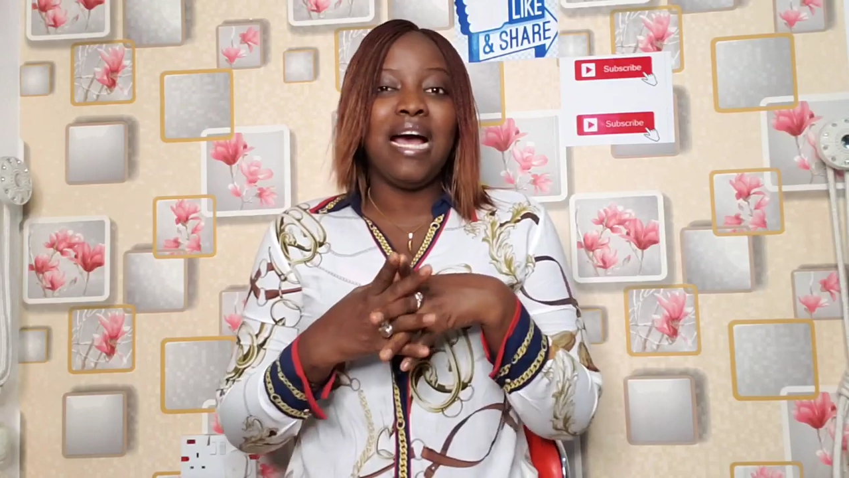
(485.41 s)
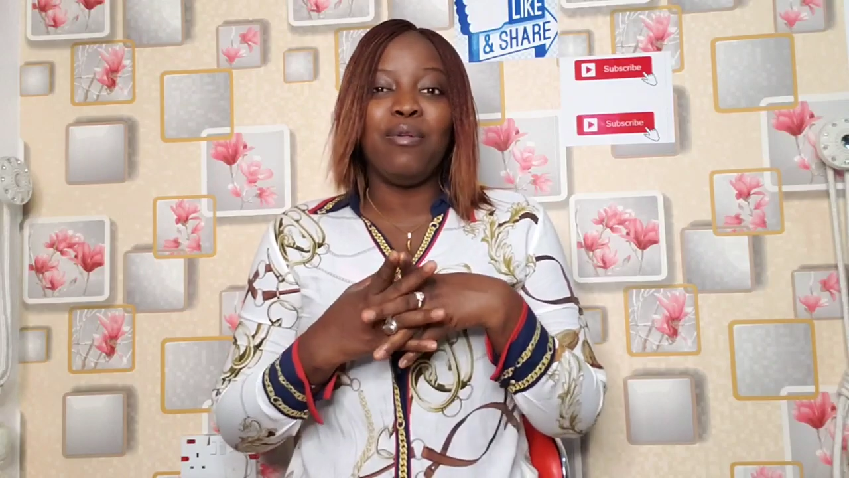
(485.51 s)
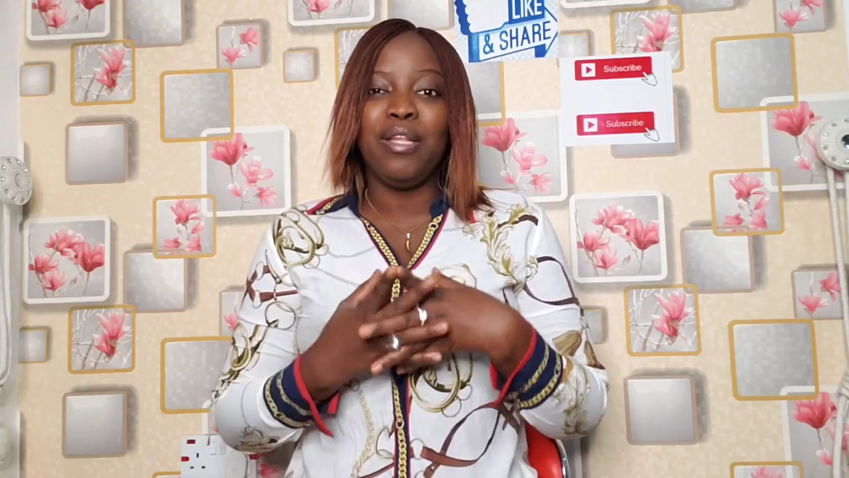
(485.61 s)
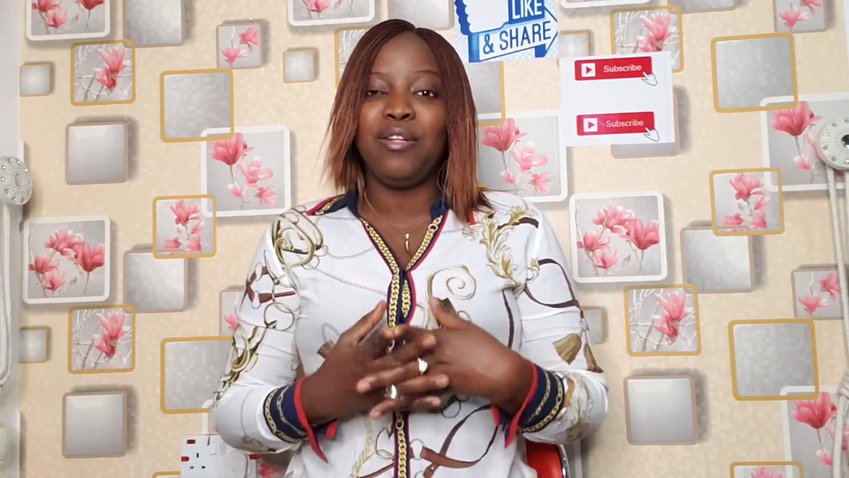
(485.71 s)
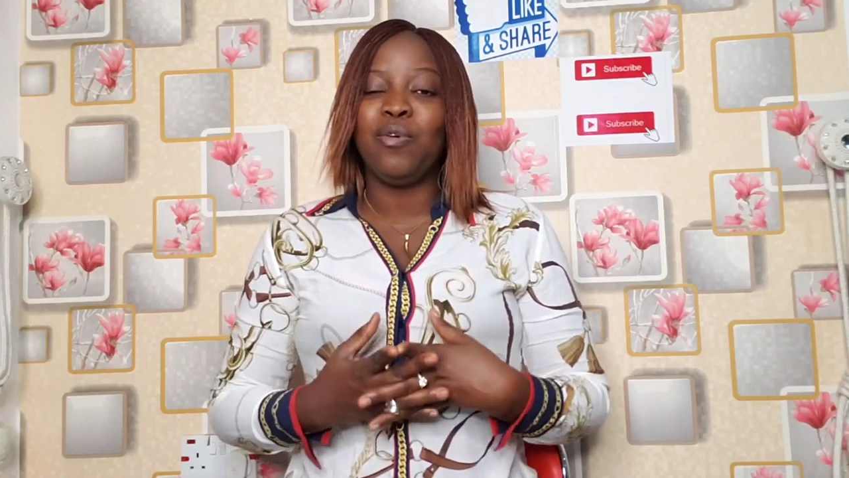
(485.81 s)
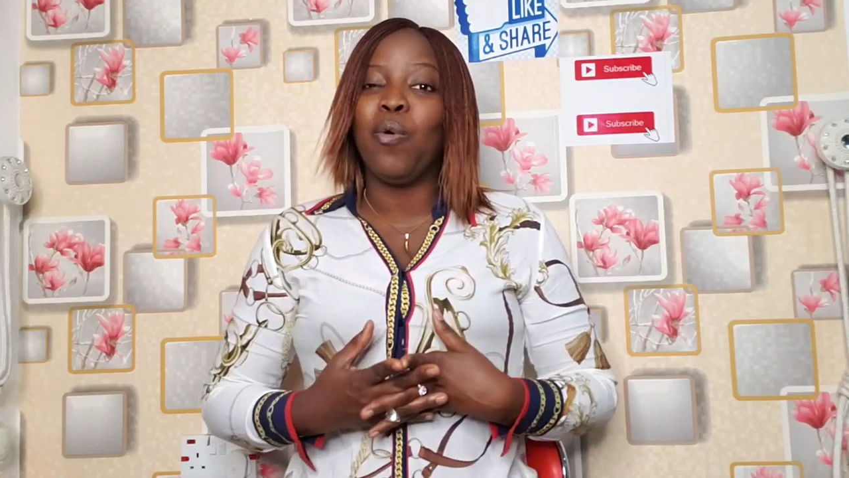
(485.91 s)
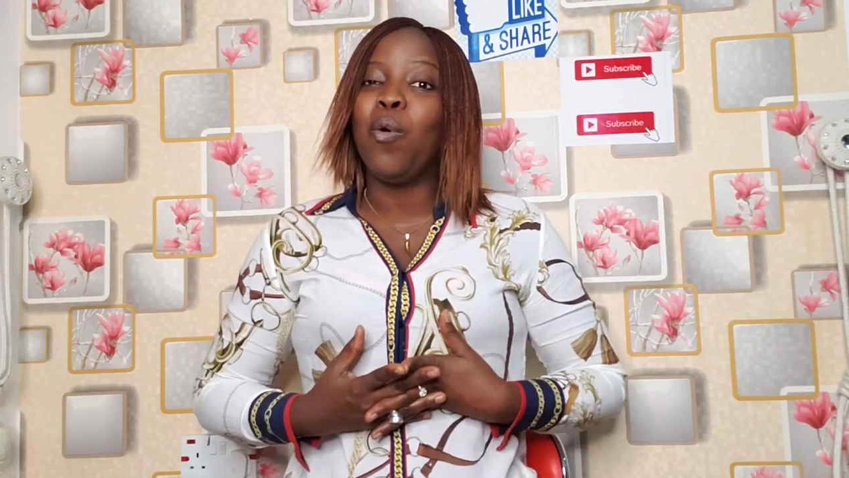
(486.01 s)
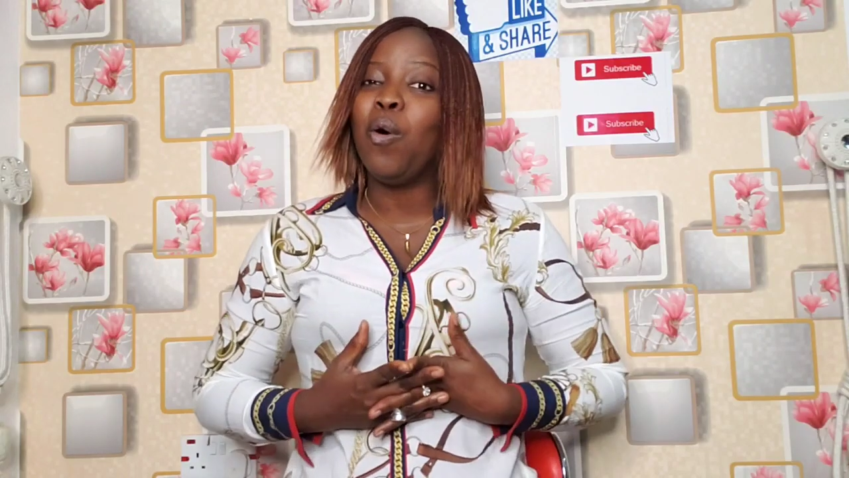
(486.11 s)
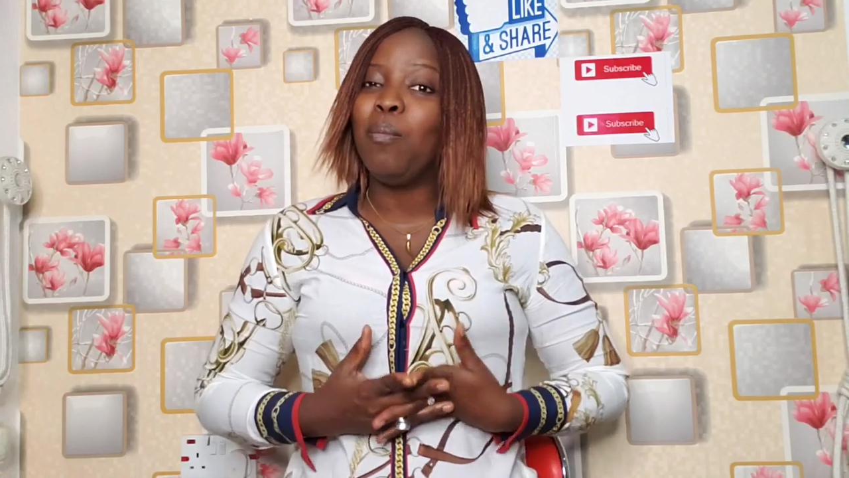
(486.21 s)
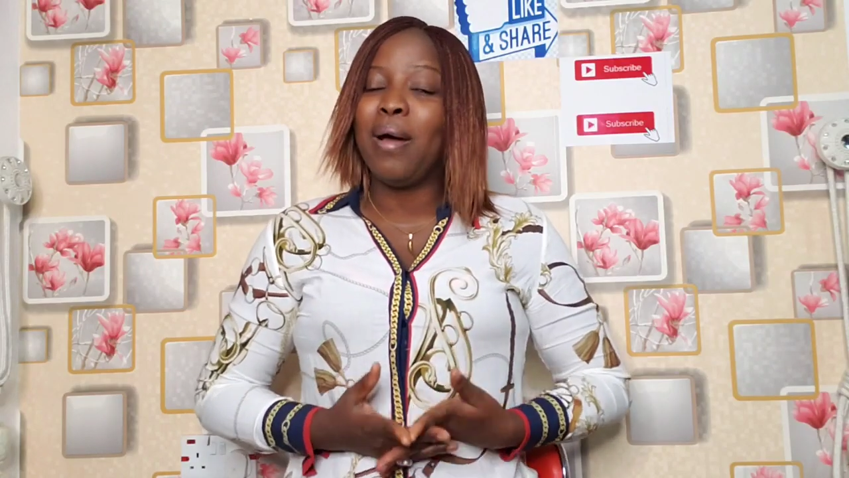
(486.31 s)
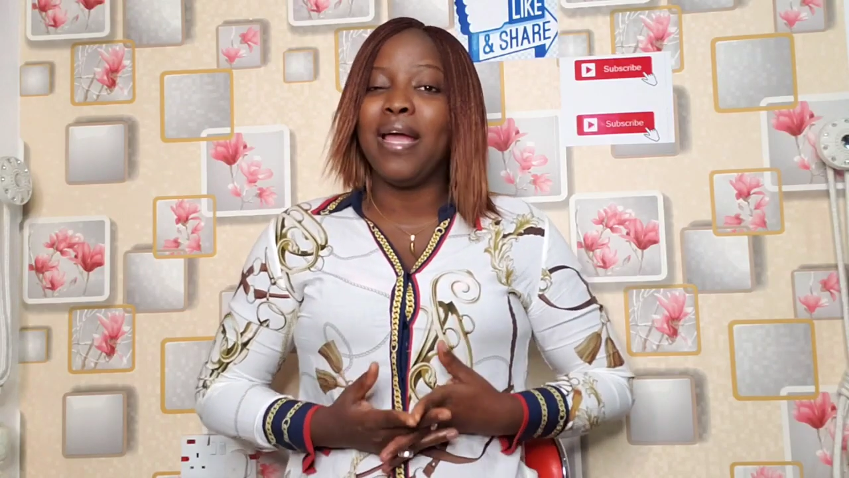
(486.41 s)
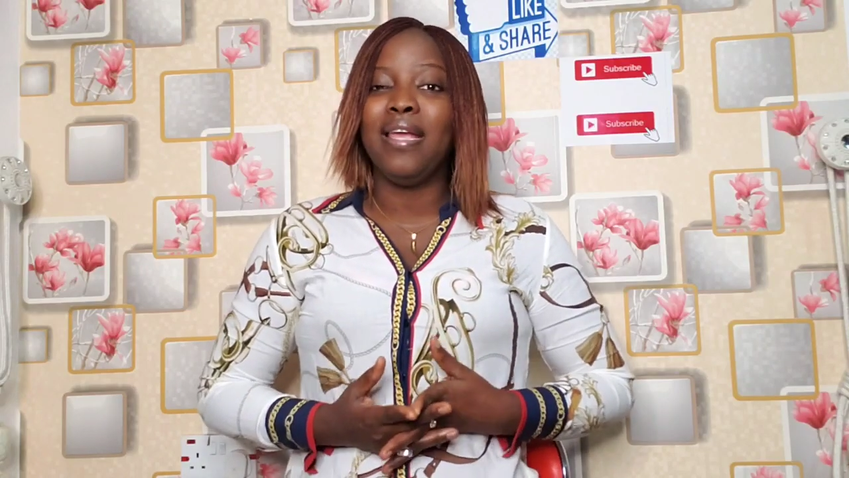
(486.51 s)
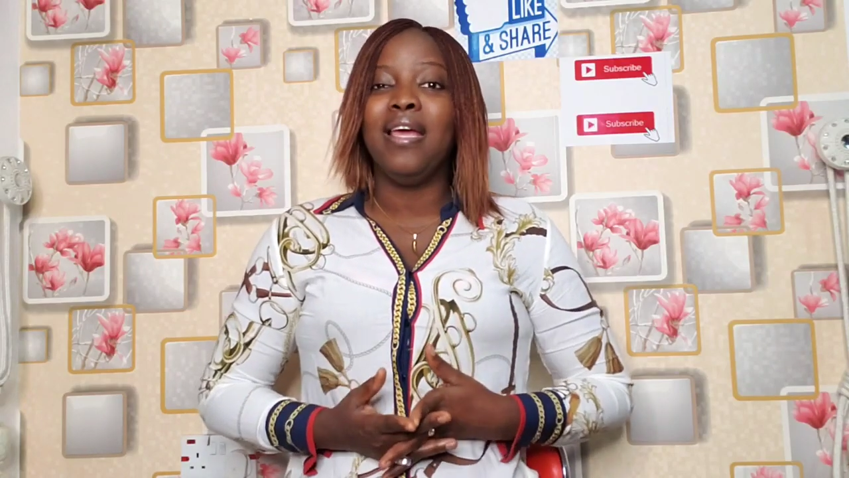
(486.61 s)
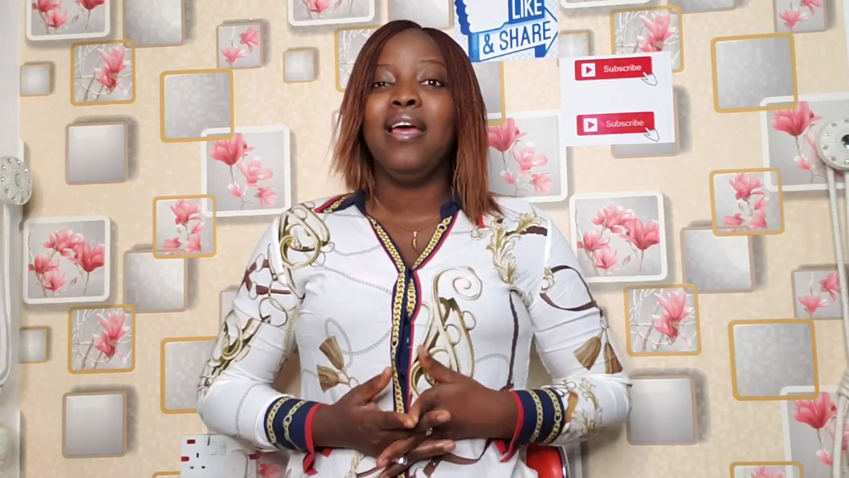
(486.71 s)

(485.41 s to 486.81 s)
out there to all my